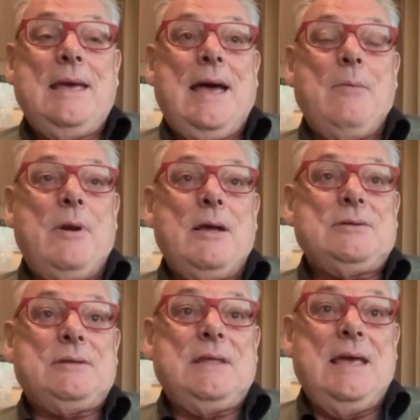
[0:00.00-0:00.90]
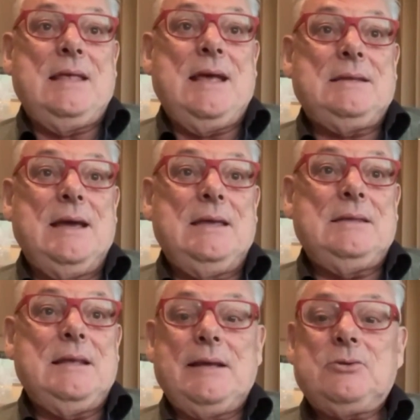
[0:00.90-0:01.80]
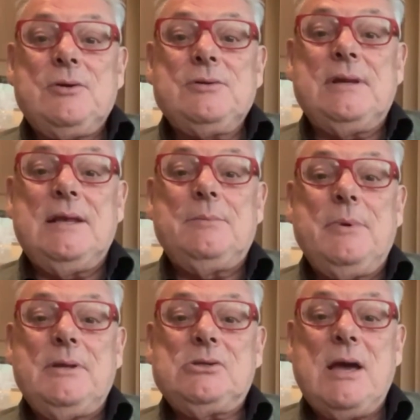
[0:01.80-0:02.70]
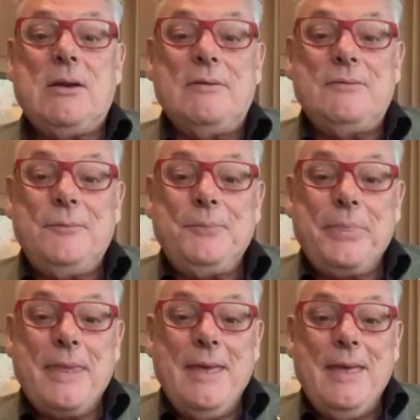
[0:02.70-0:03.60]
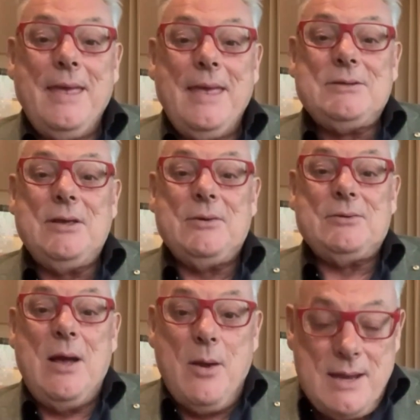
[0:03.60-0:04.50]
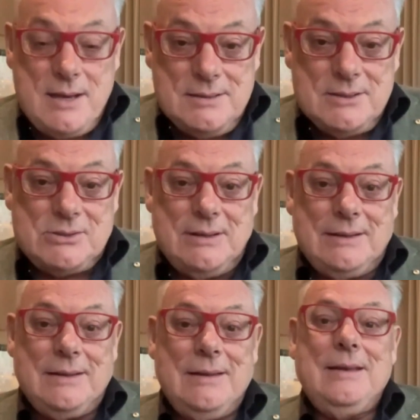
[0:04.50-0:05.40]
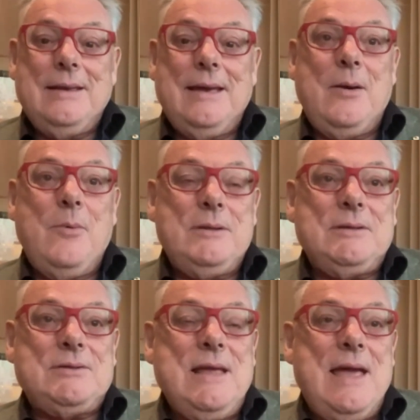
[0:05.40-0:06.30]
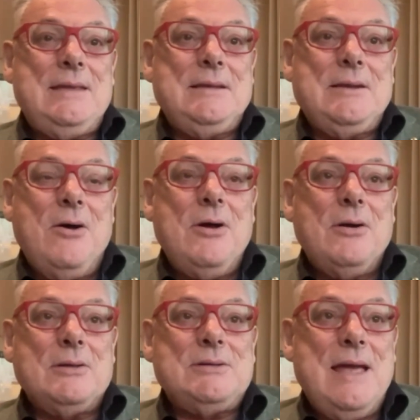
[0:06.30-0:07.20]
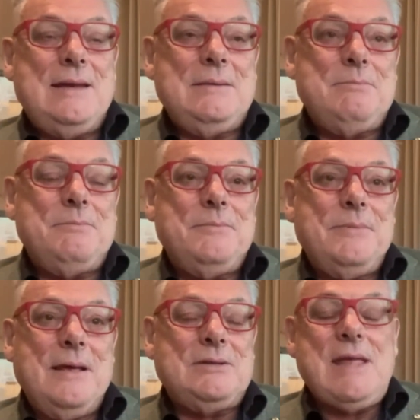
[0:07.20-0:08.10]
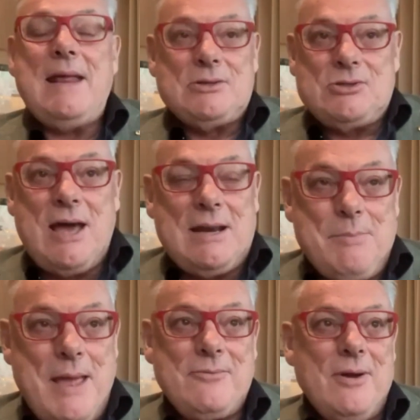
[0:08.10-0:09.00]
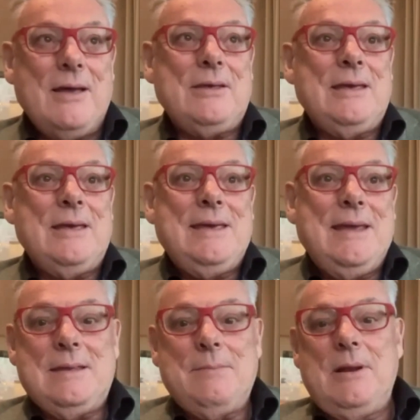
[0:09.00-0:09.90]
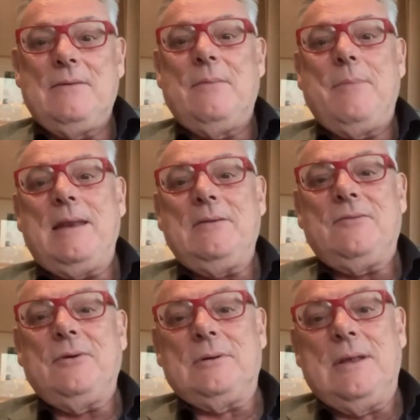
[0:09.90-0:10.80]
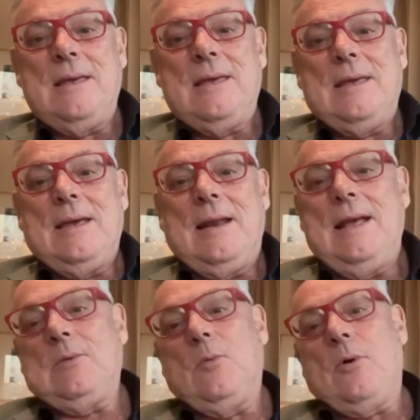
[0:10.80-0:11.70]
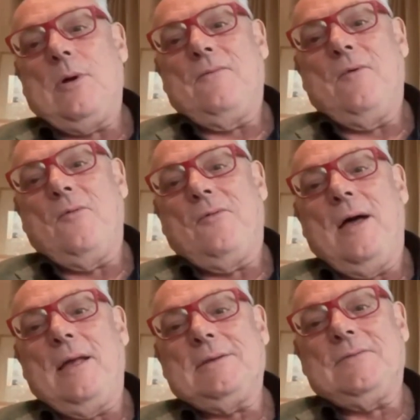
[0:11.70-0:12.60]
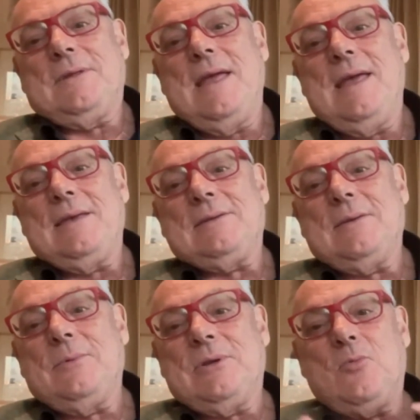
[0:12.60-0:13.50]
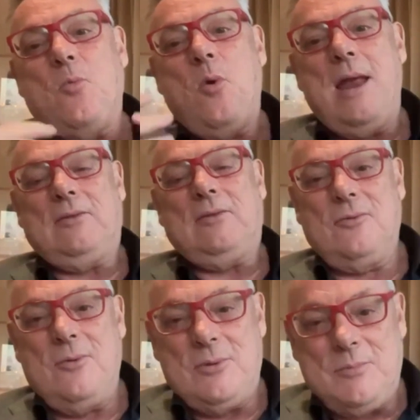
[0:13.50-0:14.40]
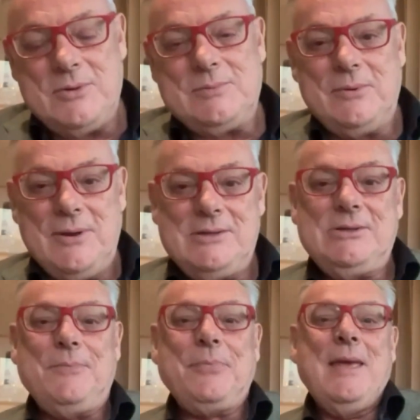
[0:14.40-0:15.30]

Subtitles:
And when I was there that day, the electricity had been shut off, so there was no air conditioning. And I went to the Hong Kong Standard Chartered Bank, rather, in the middle of a paddy field, and had to walk up 4 flights of stairs and was just wet through with perspiration.